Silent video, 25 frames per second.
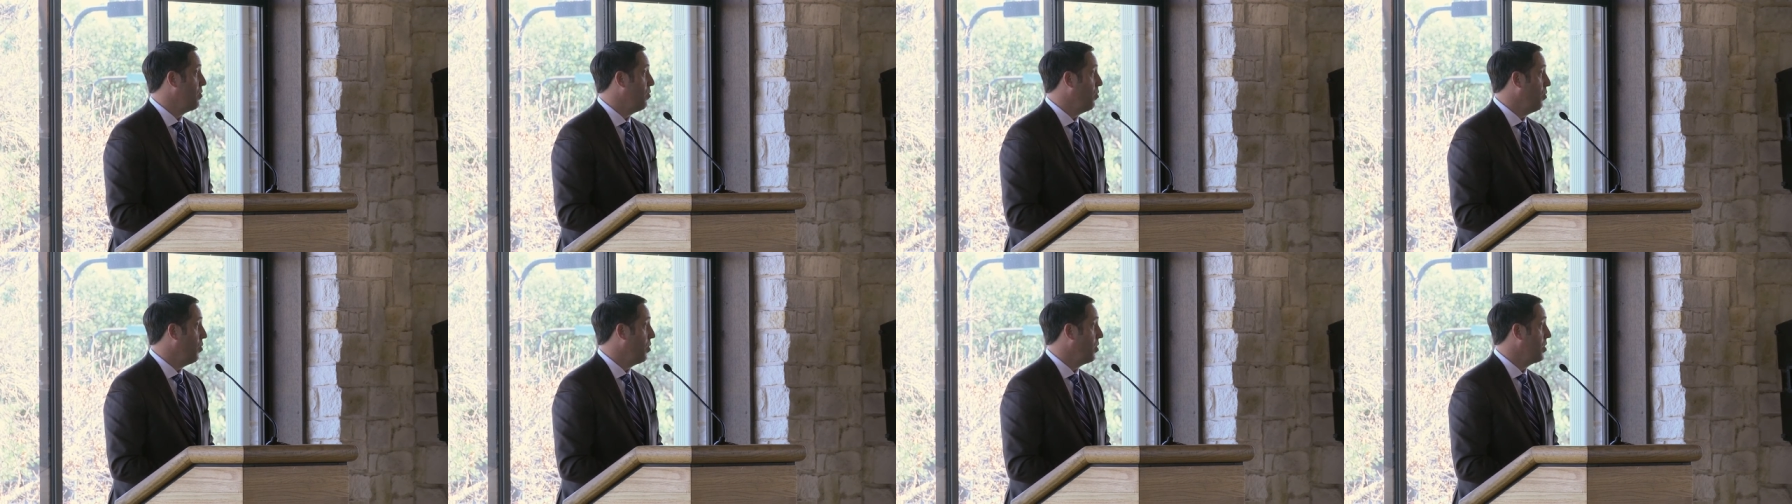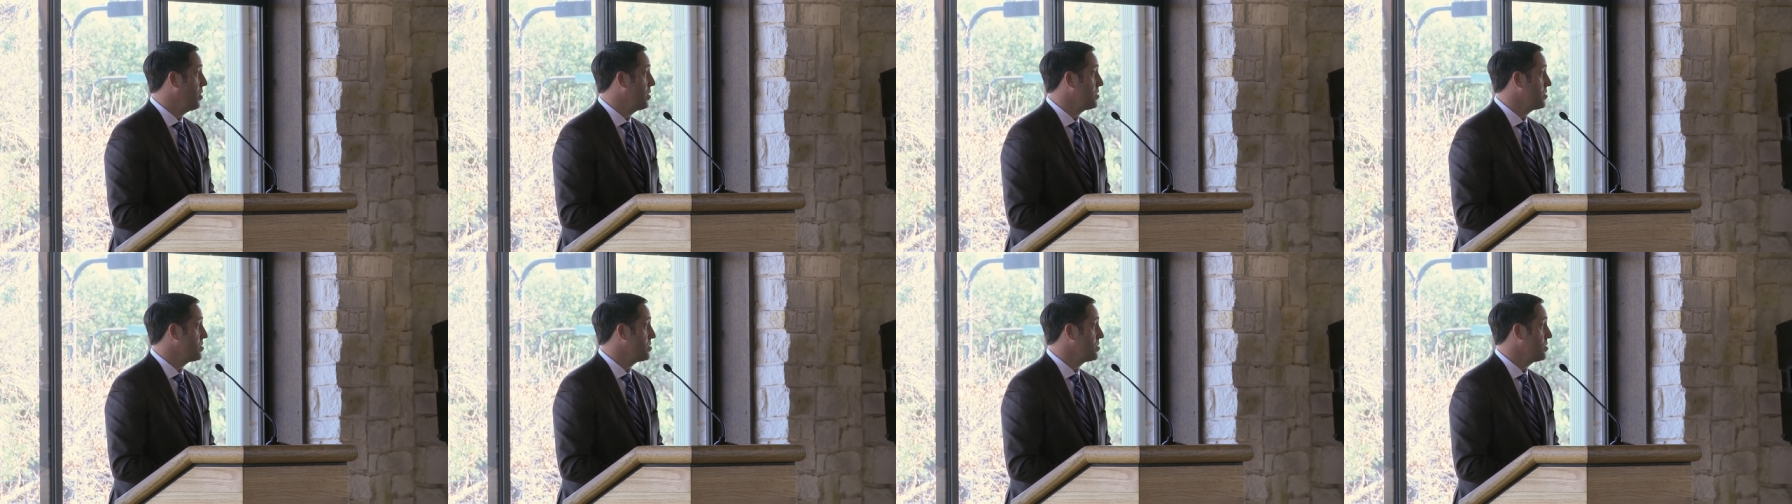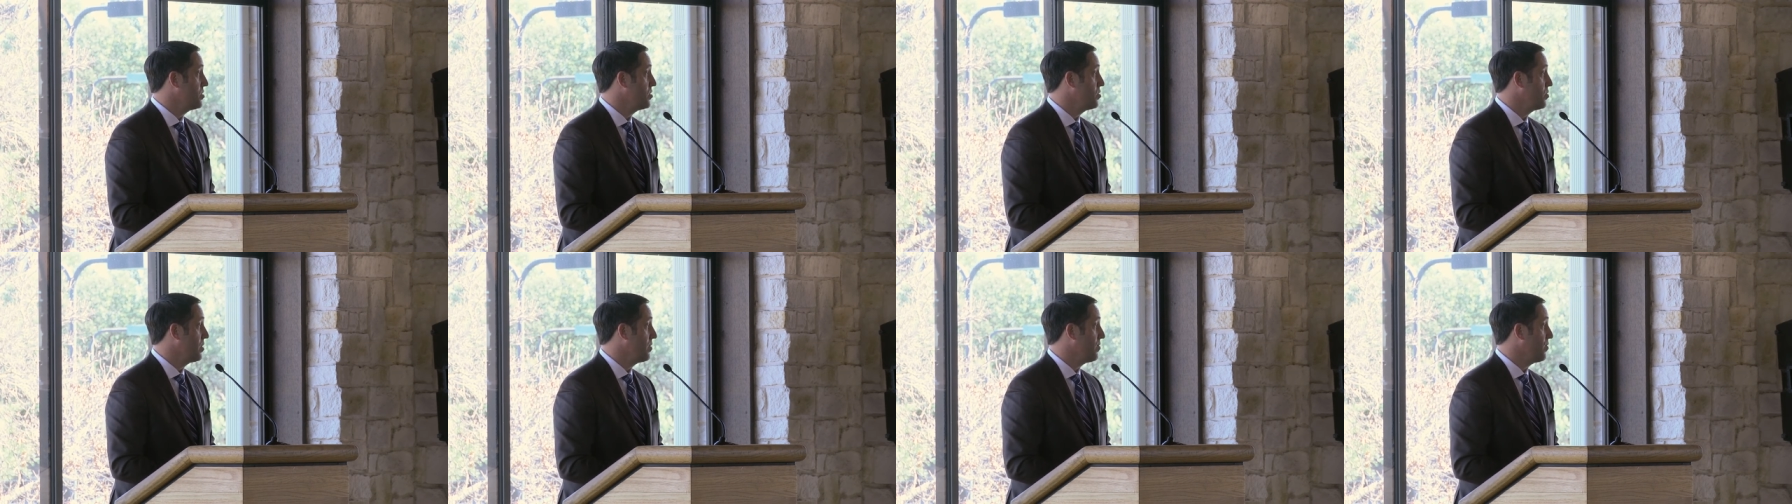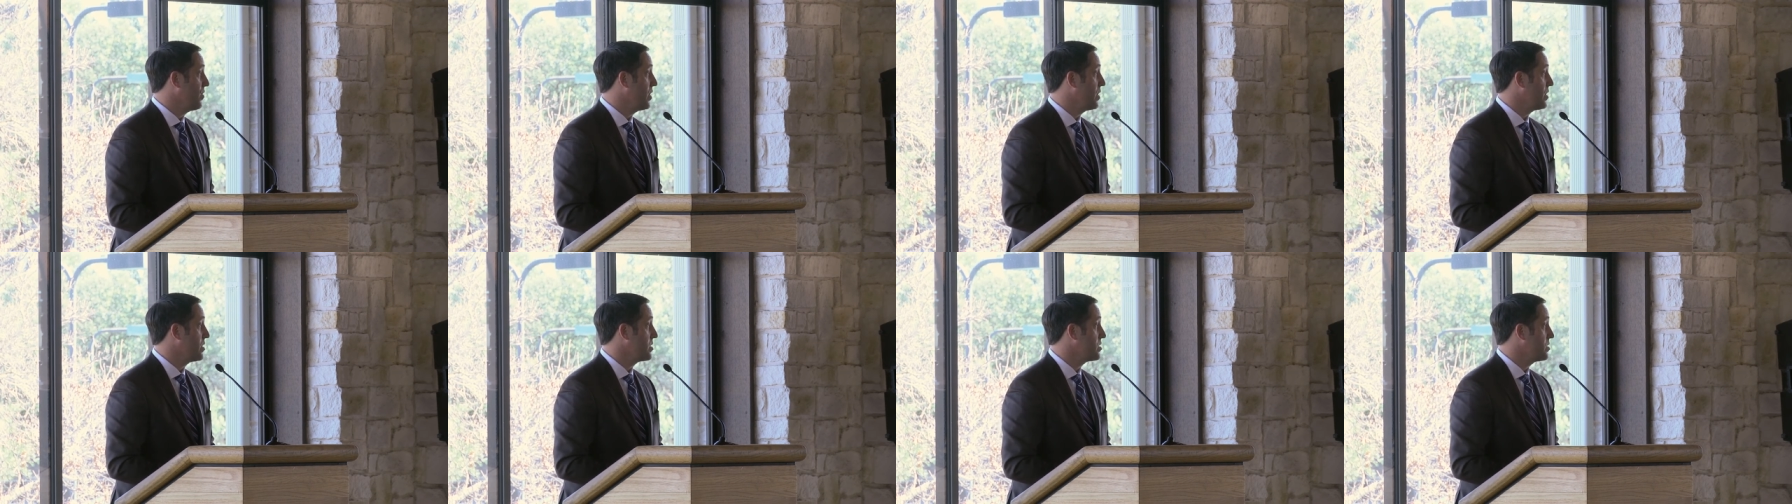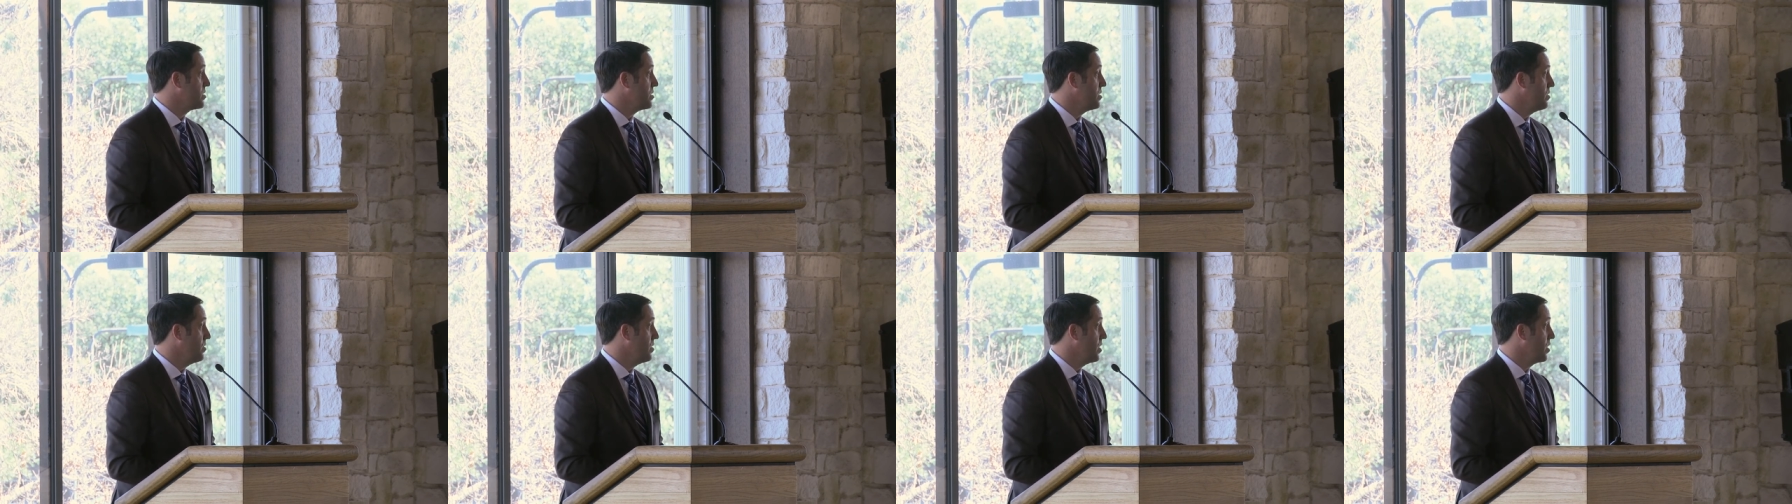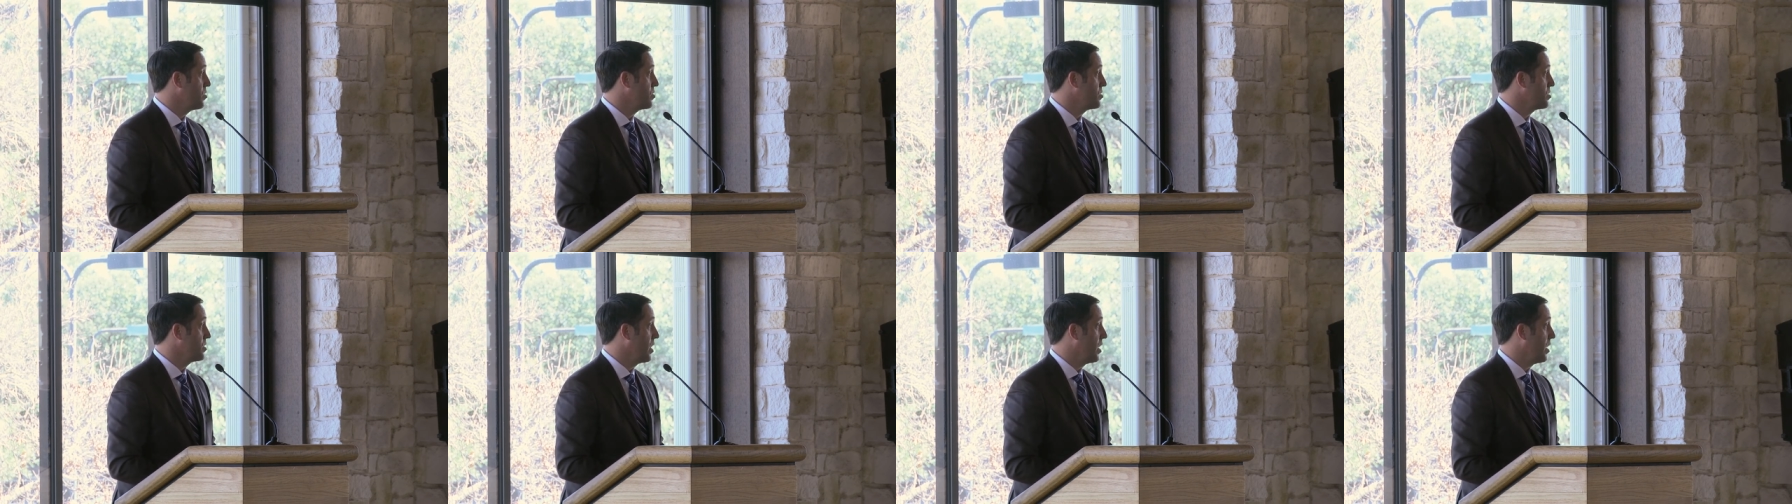want to invest
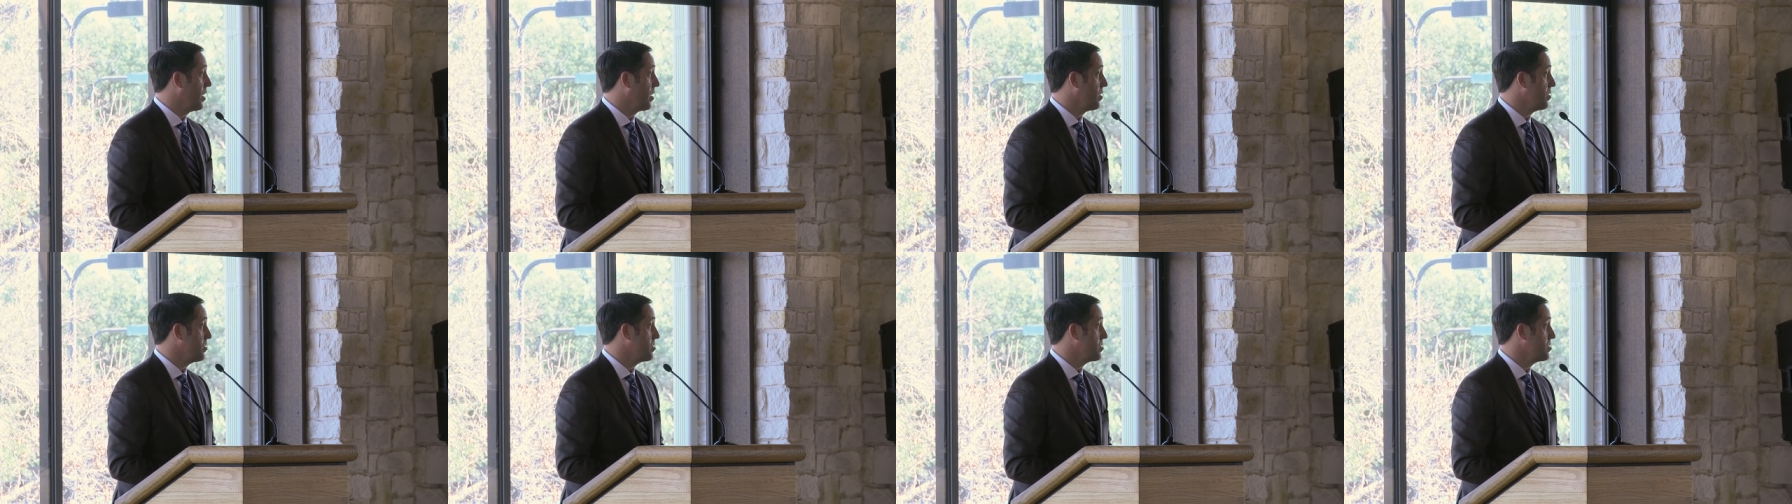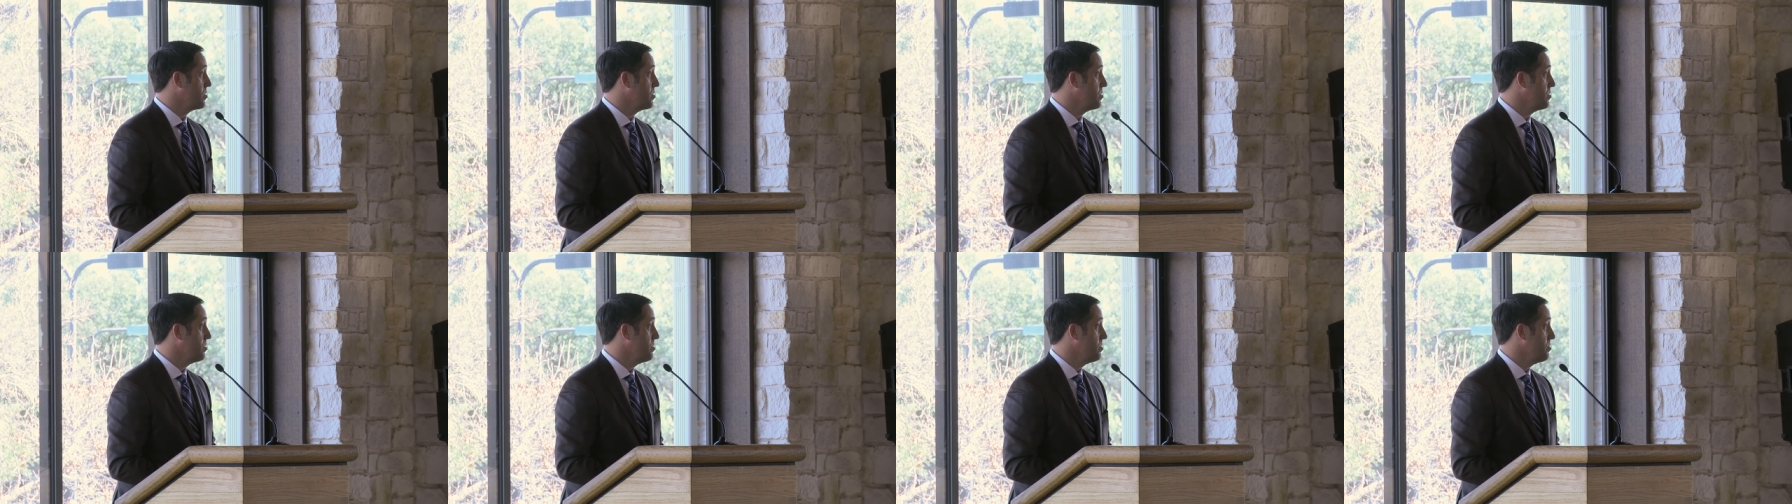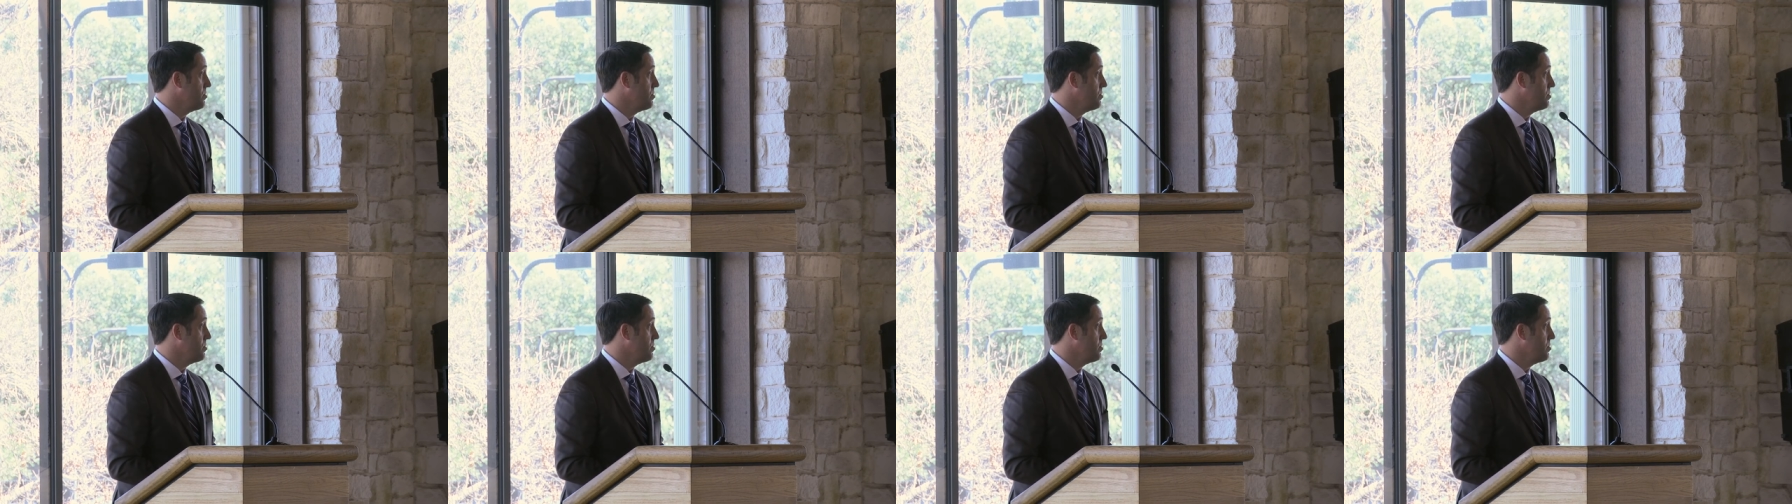those dollars